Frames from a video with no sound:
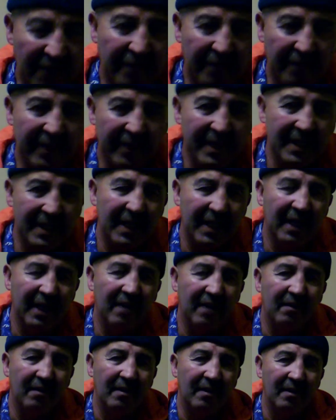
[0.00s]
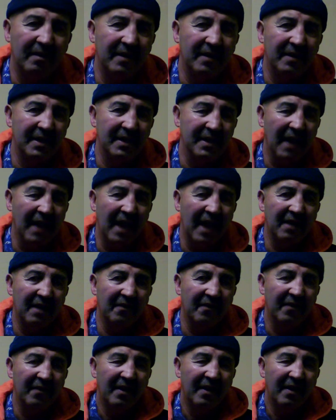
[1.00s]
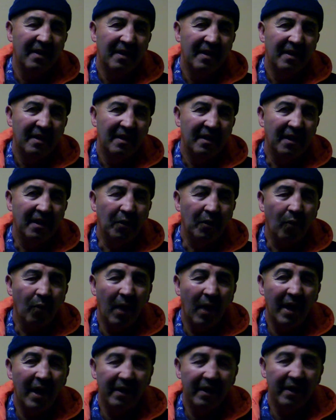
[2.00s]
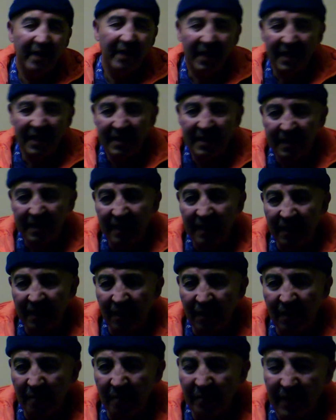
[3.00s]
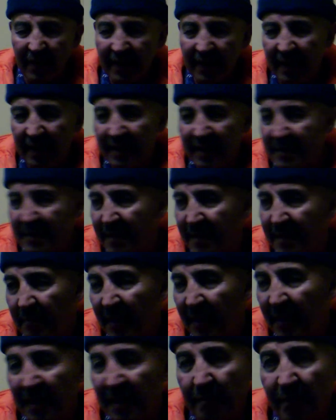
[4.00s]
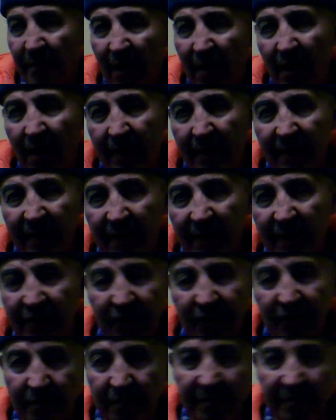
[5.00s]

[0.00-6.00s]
reasoning or this kind of inquiry is incomplete. There is some other part that should be